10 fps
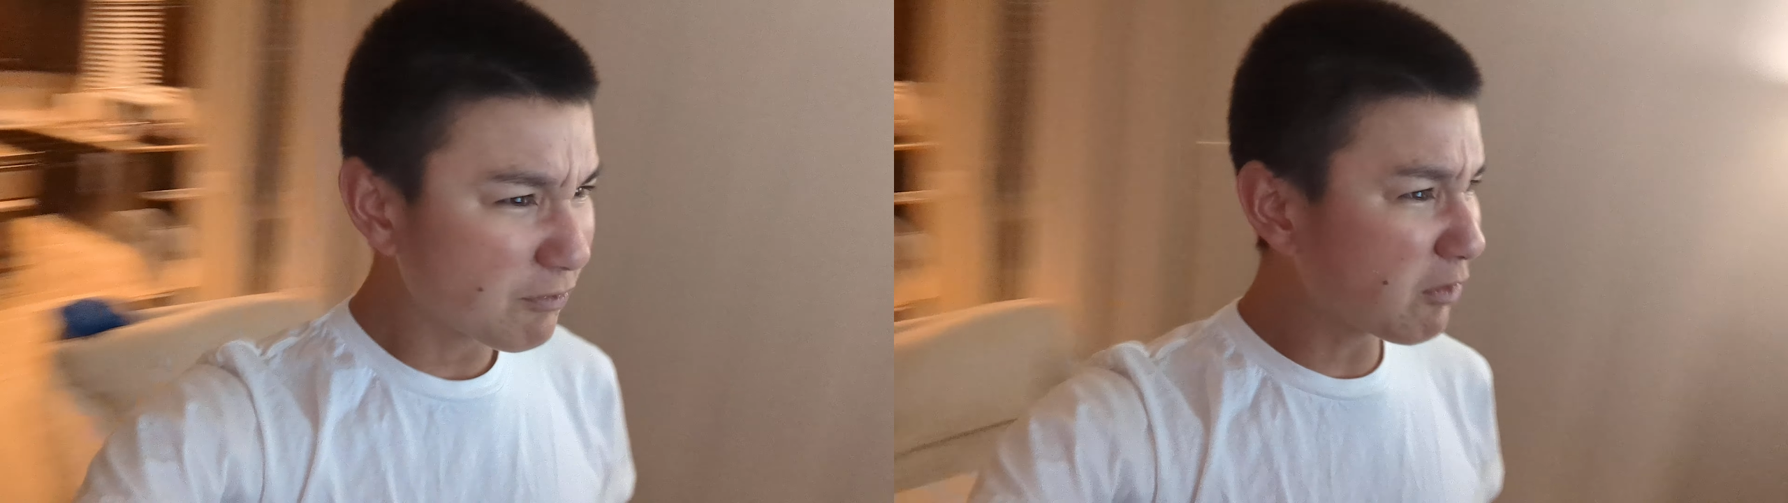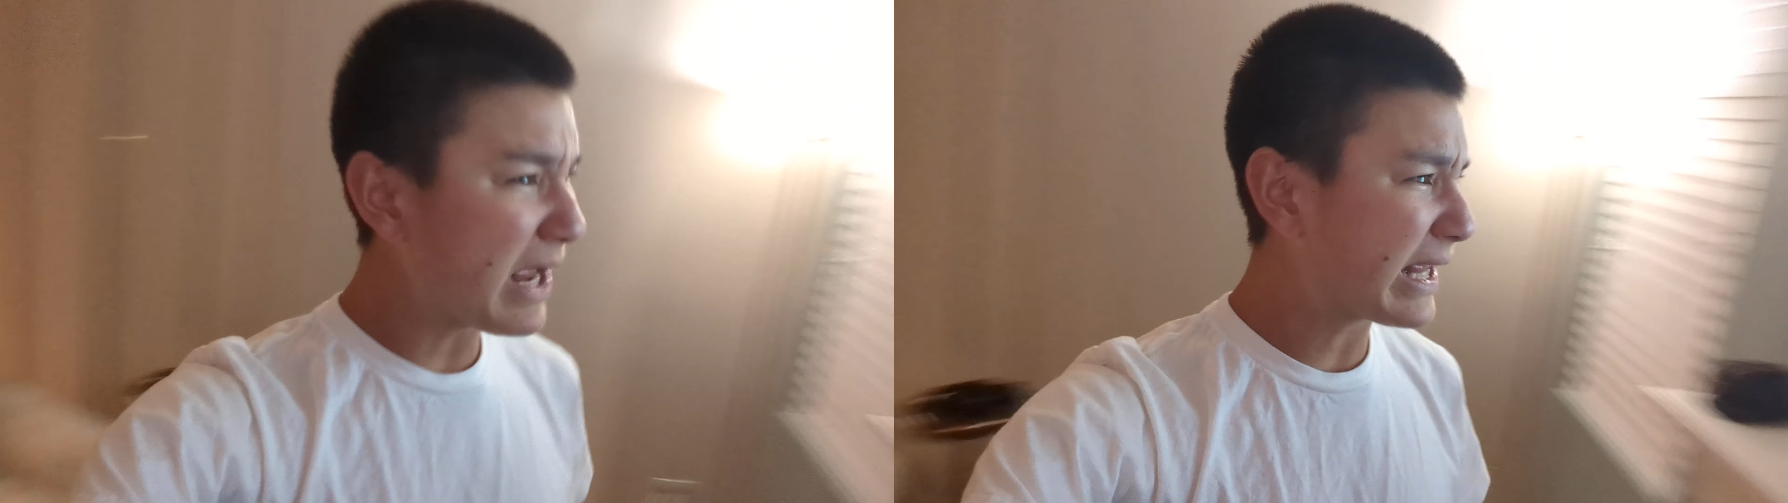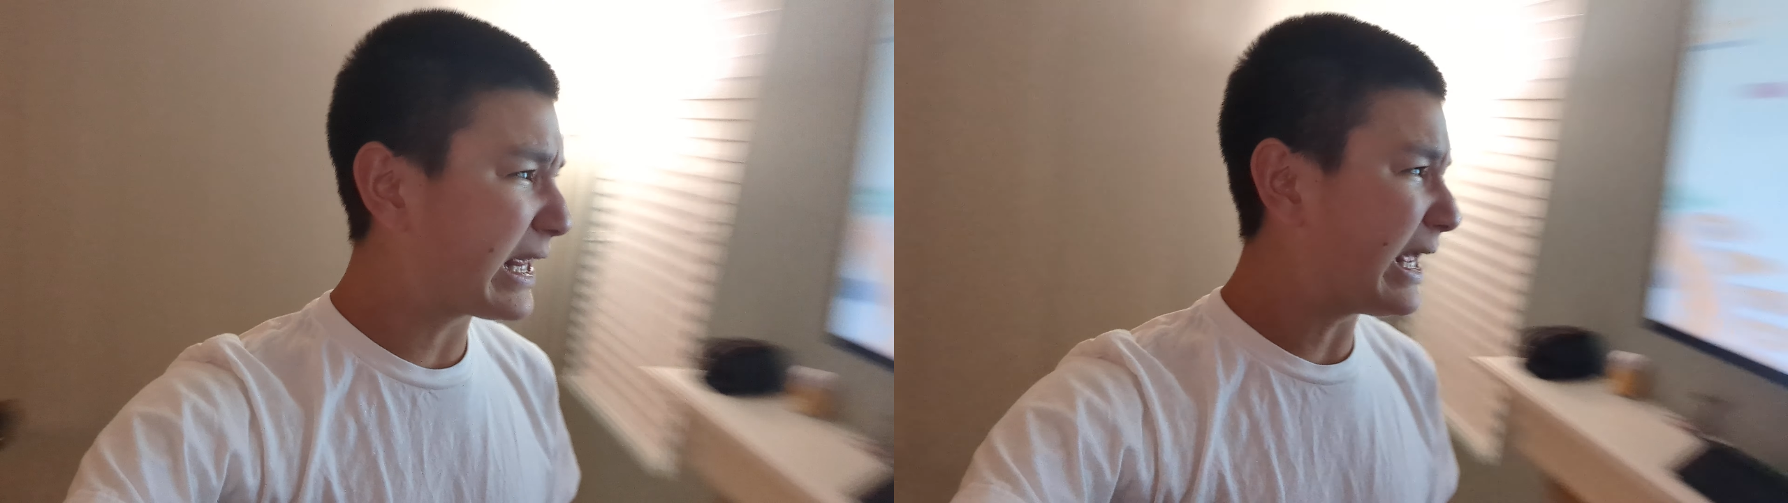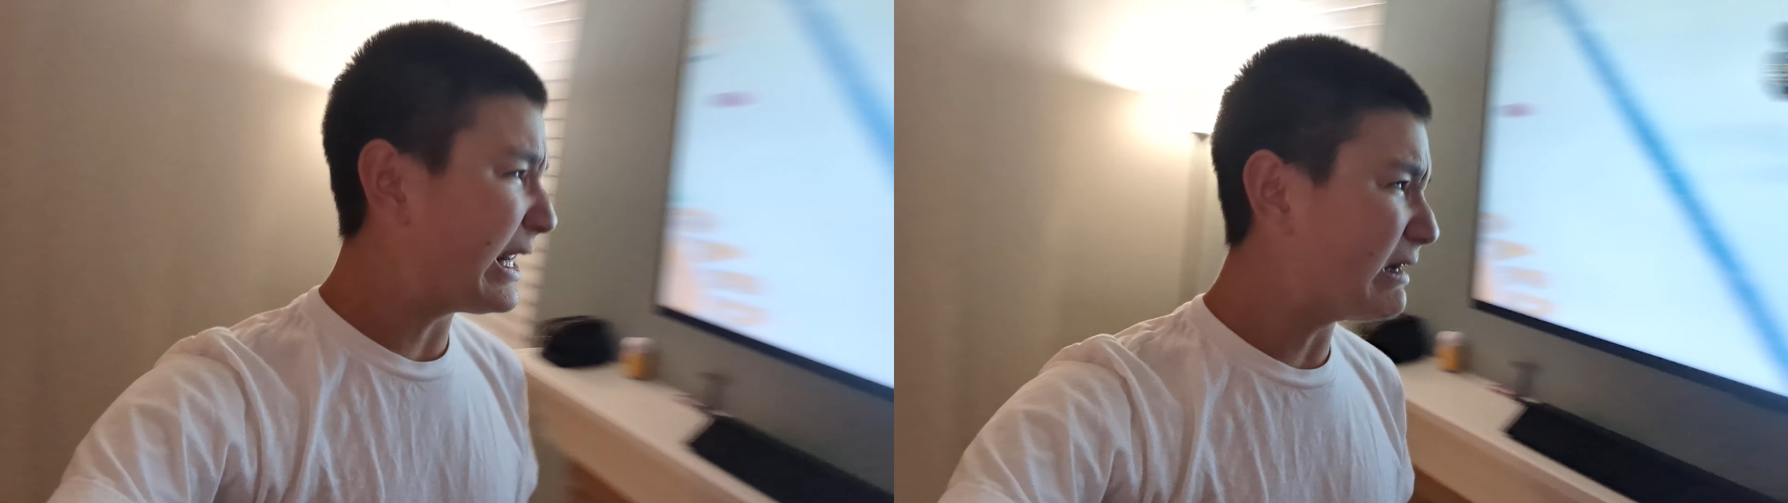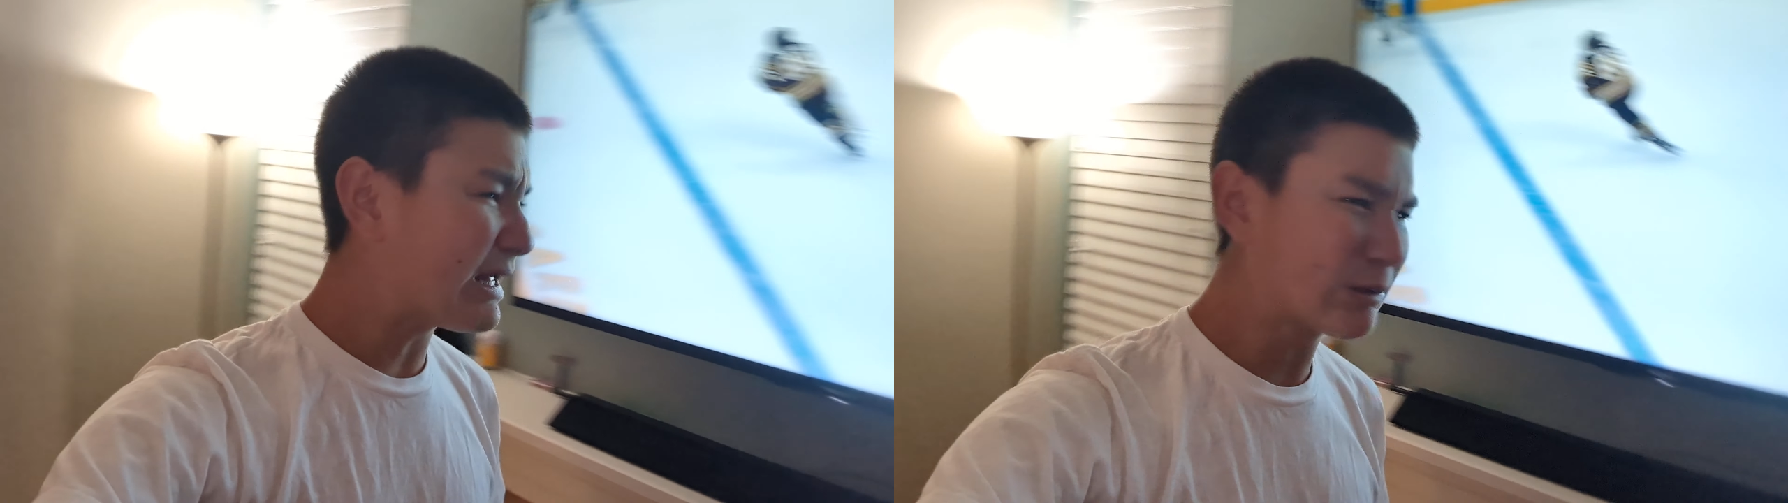
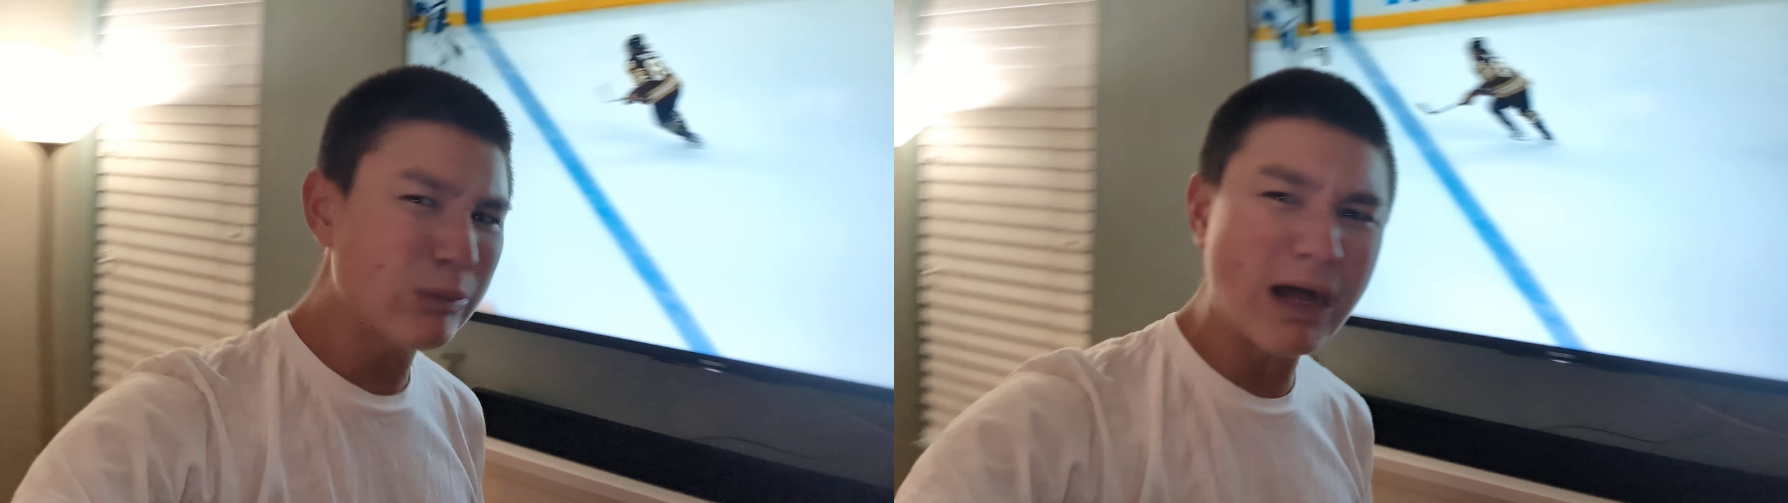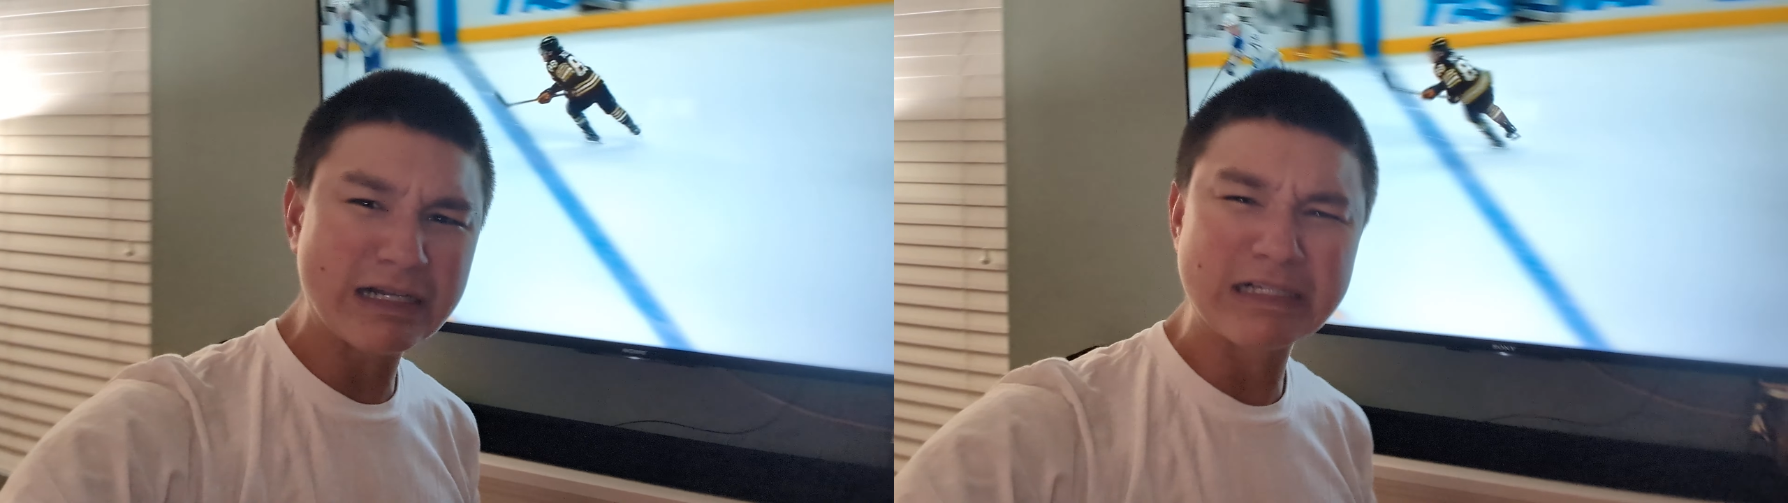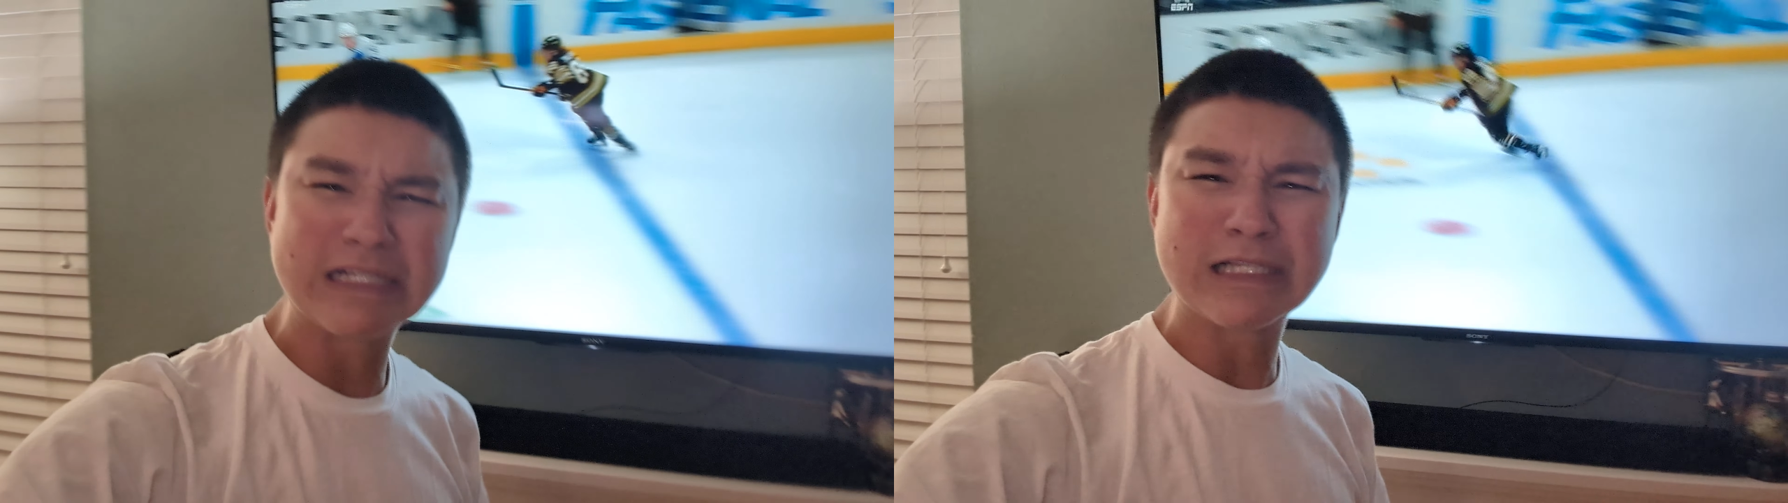Frickin', let's watch this